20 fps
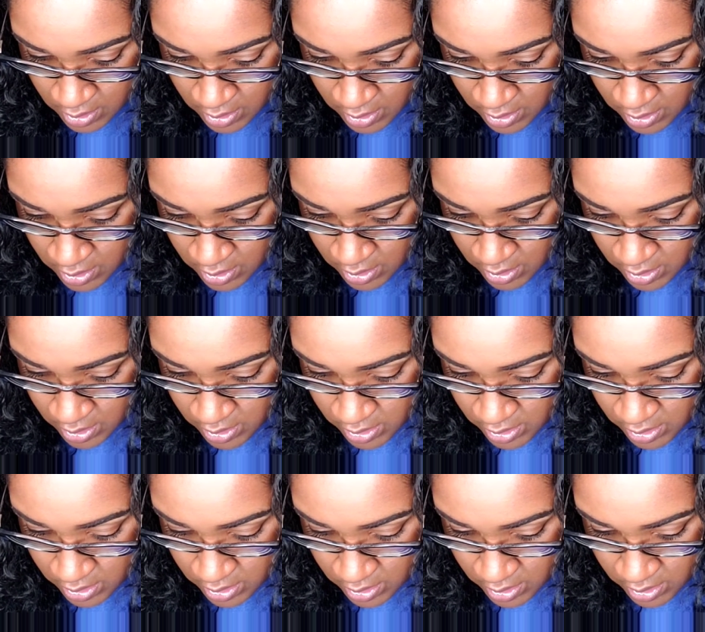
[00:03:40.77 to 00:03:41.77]

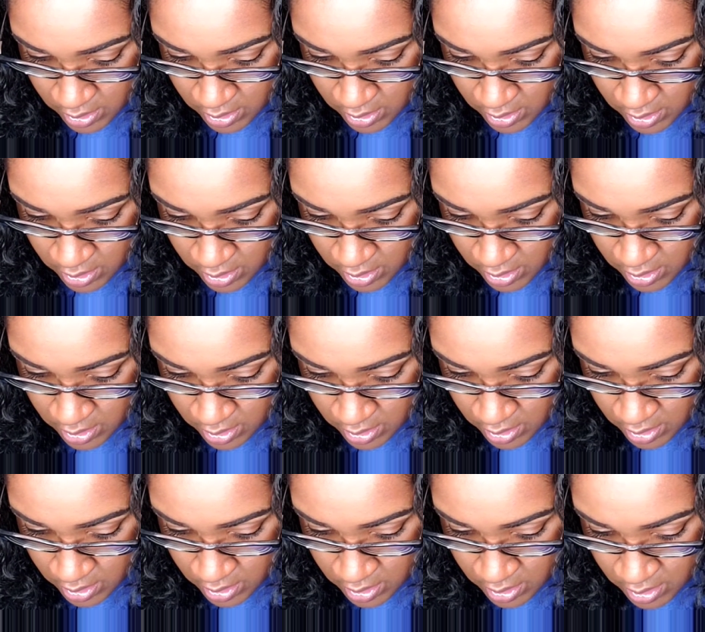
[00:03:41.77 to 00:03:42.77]

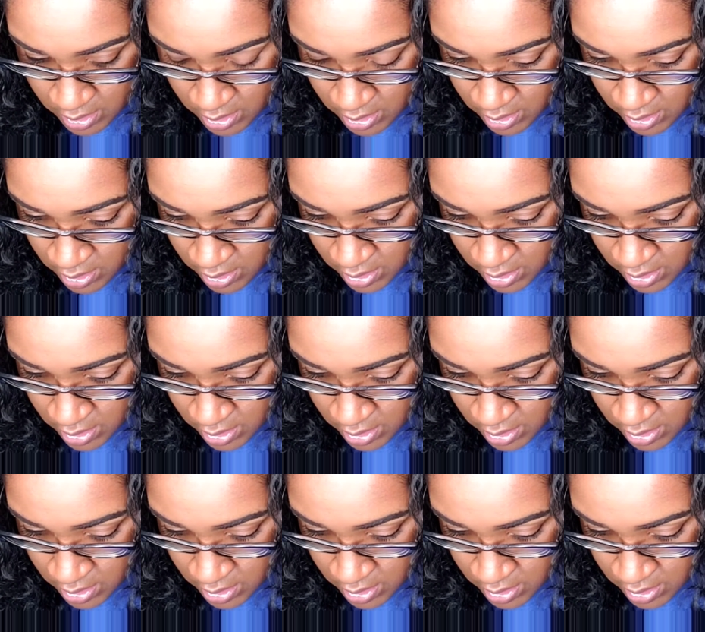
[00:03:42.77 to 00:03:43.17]
No one is speaking in this clip.